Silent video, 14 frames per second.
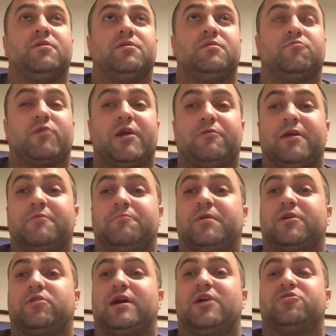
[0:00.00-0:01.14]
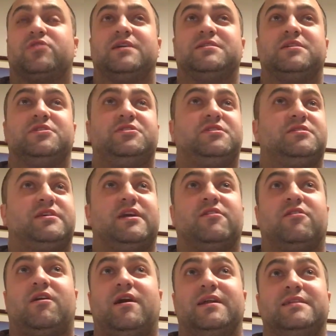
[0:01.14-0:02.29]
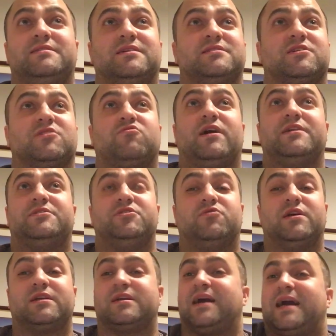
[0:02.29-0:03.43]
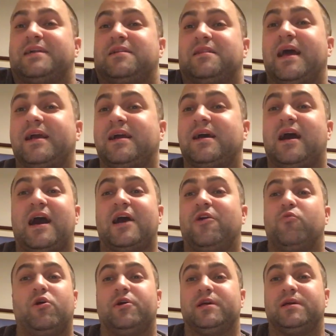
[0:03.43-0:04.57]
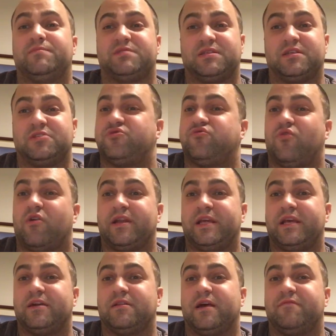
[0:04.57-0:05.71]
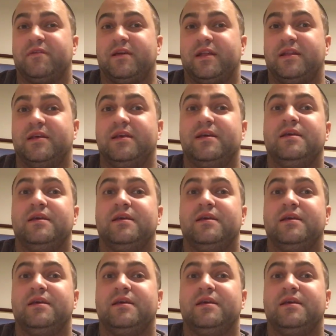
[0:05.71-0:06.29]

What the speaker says: Ray McLeod tries to get on it, doesn't quite do it, kind of like Kyle Williams in the 2011